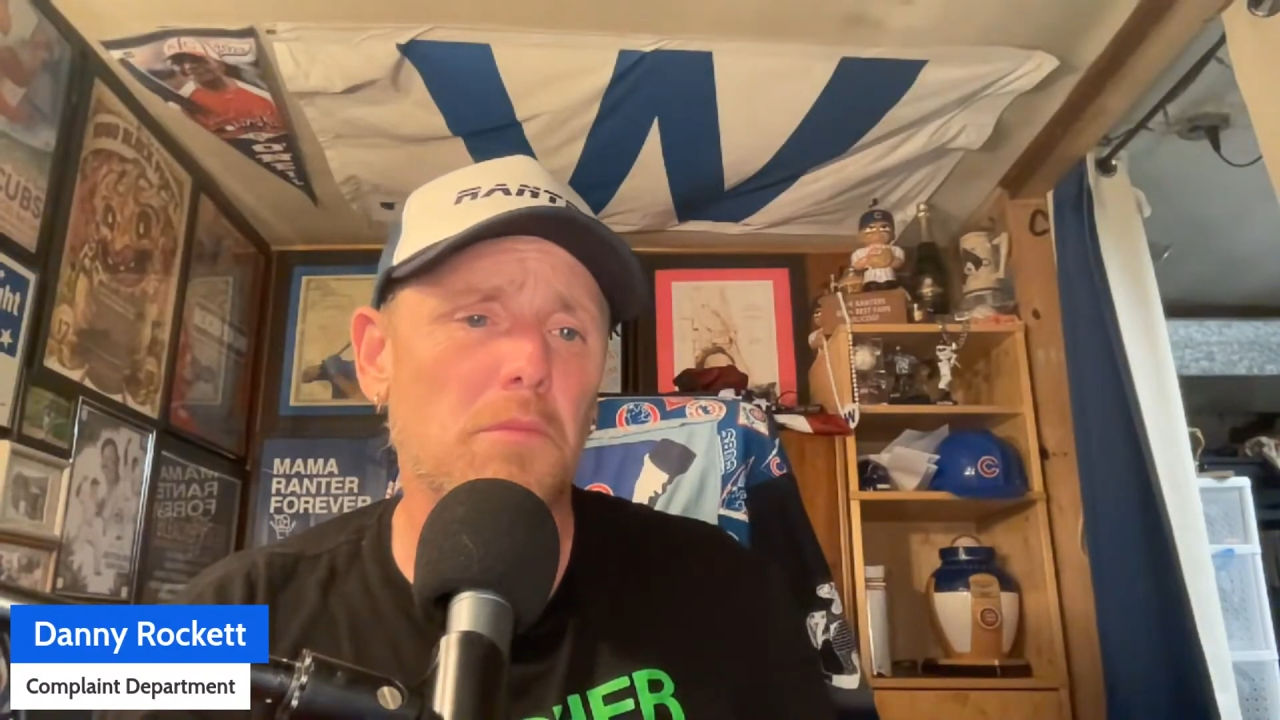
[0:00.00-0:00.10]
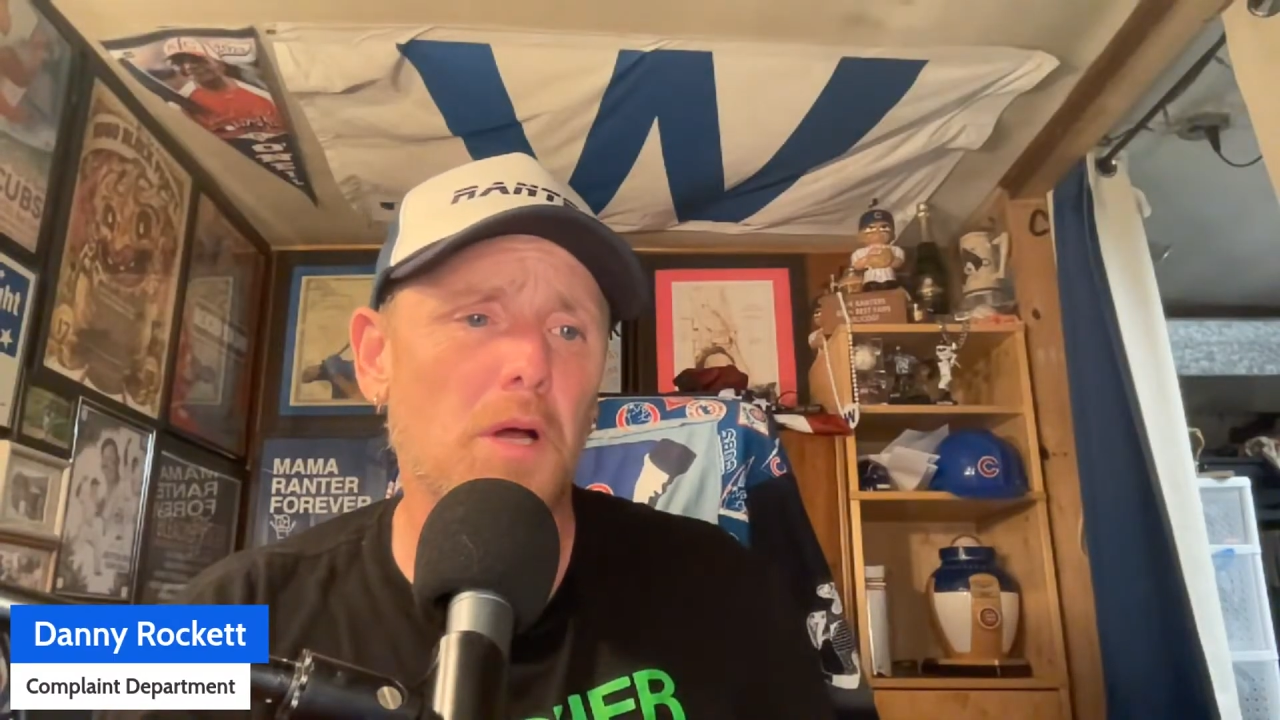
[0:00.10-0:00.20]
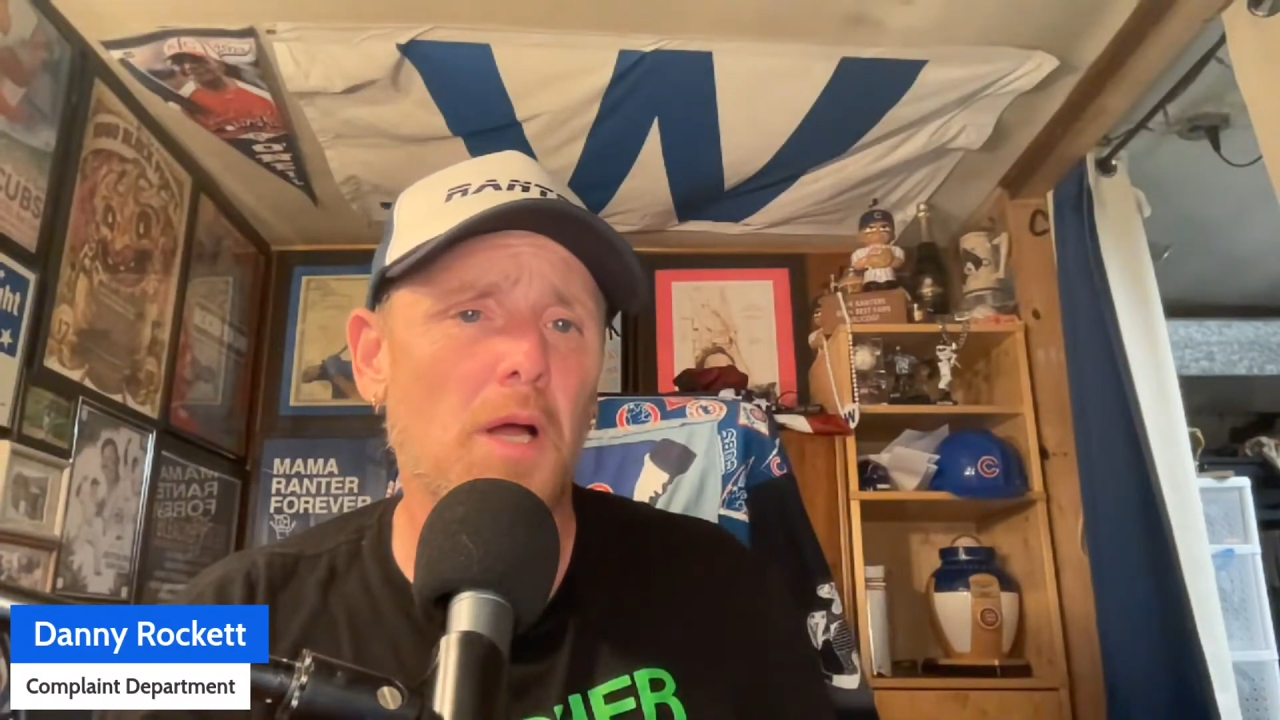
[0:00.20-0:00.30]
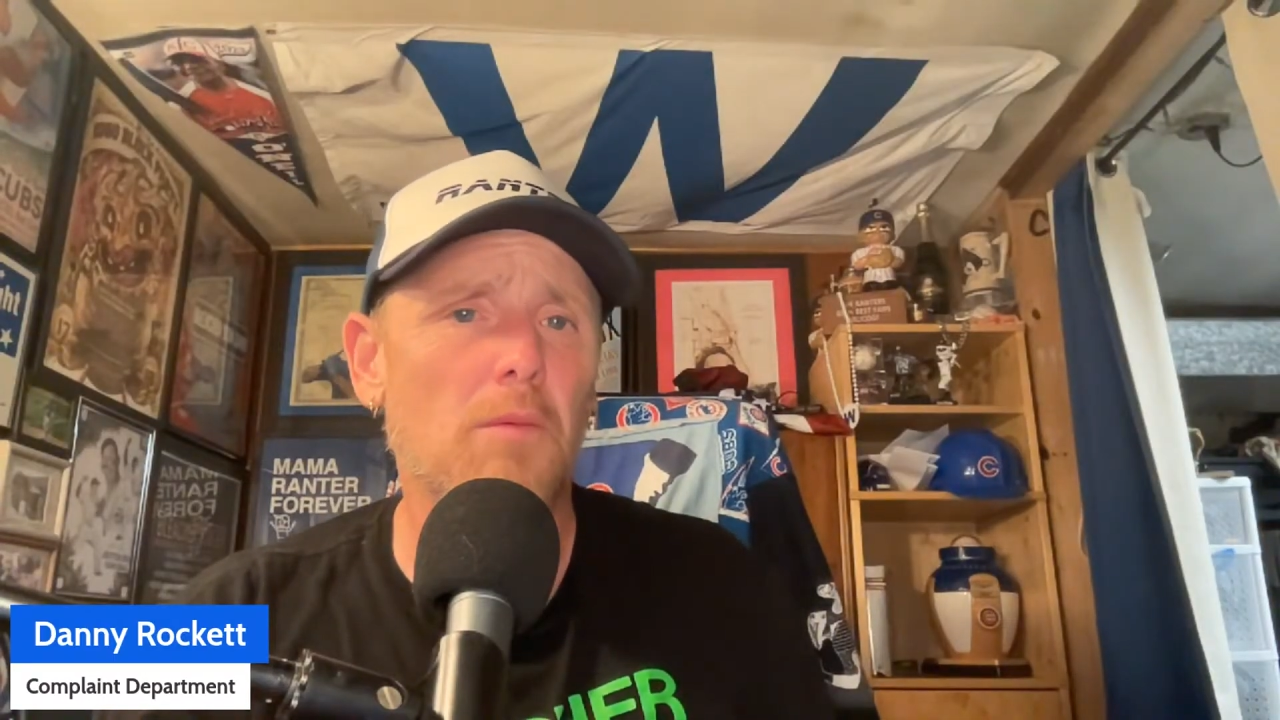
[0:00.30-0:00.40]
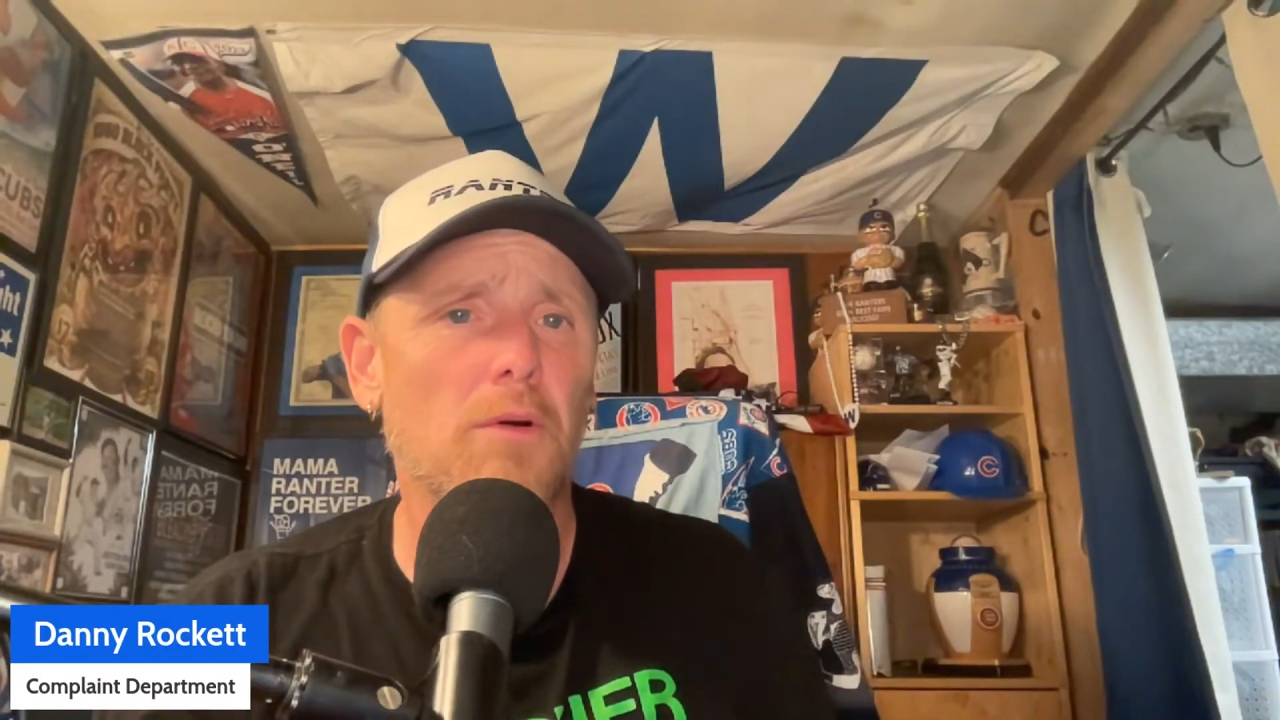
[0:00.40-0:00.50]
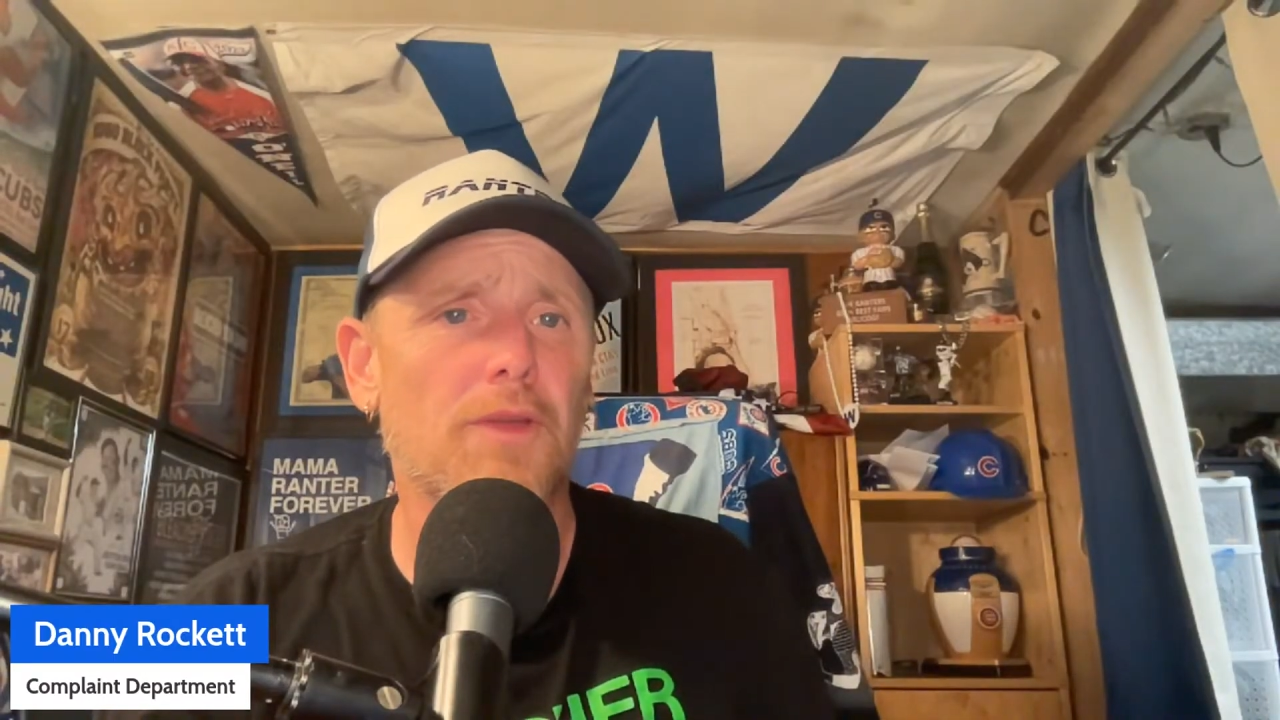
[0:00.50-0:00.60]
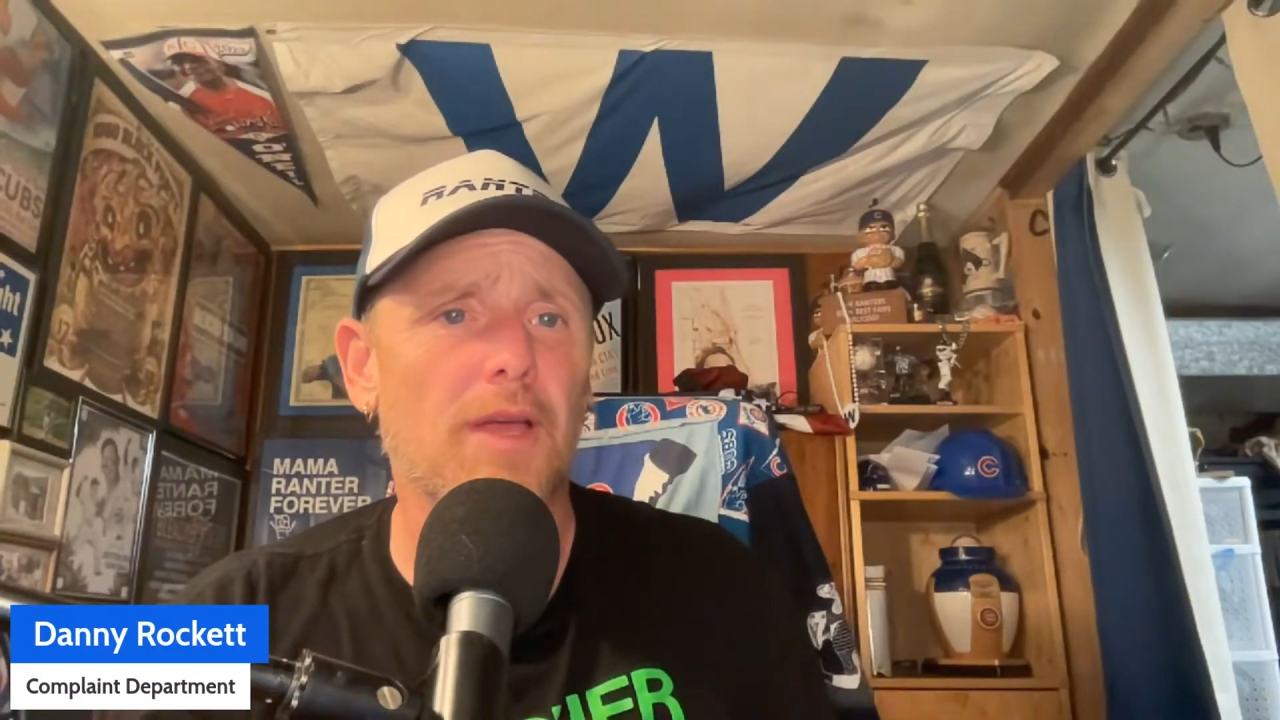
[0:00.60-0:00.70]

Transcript: Oh, we'll